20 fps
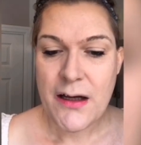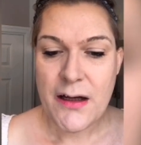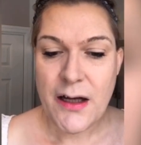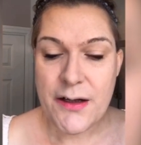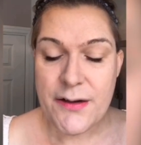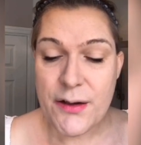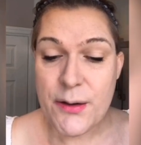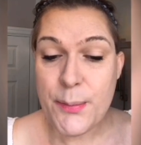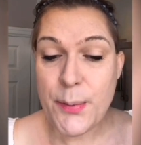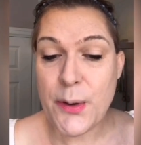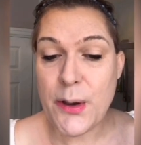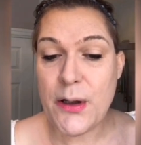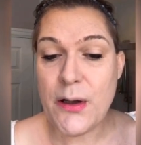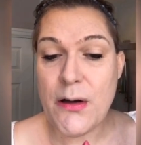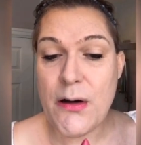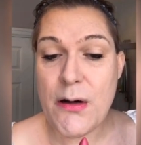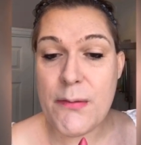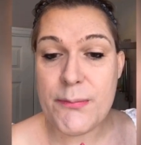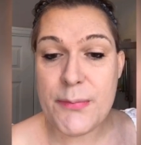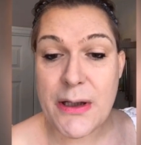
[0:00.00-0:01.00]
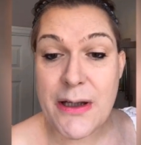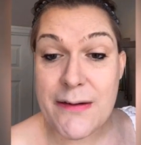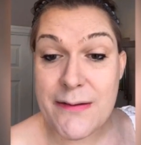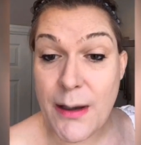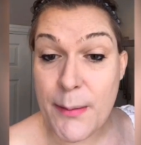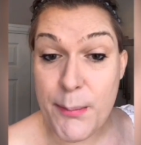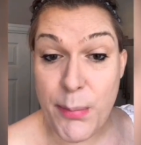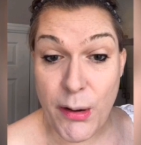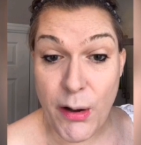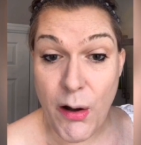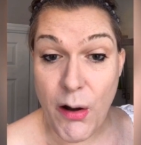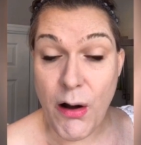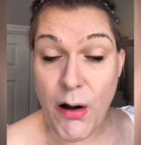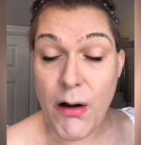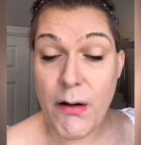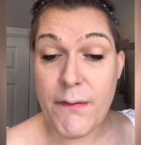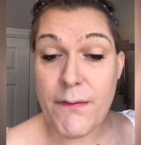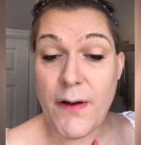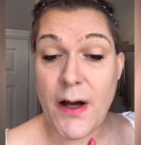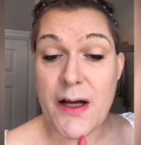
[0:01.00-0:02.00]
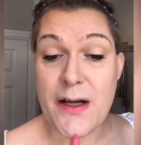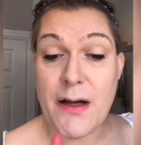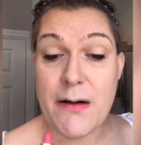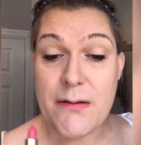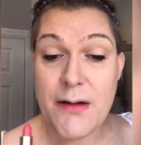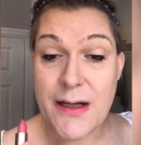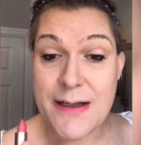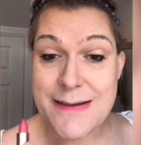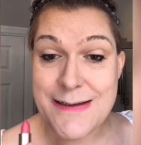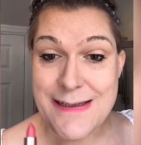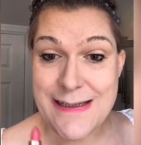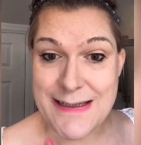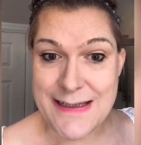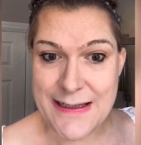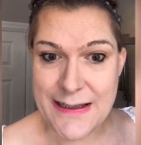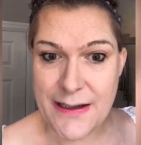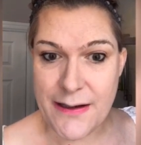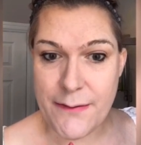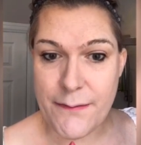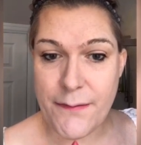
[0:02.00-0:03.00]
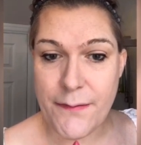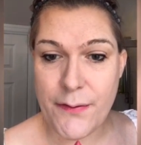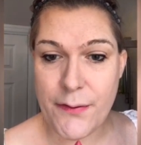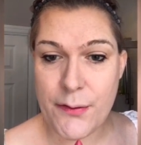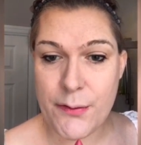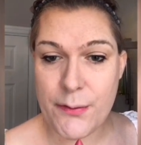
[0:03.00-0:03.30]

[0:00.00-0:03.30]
I do put a lot on because I blot off. I don't like to leave